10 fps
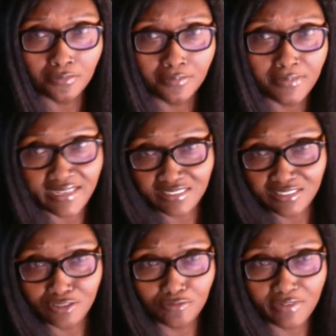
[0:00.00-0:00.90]
my
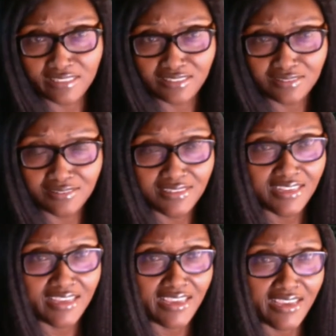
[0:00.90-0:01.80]
situation.
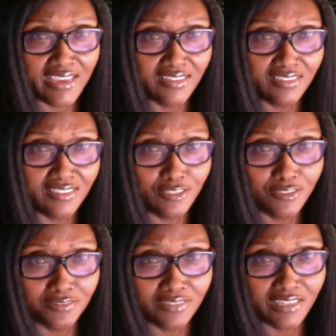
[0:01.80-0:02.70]
And,
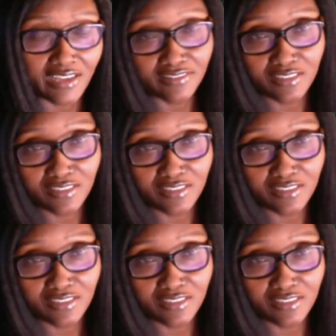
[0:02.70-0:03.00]
I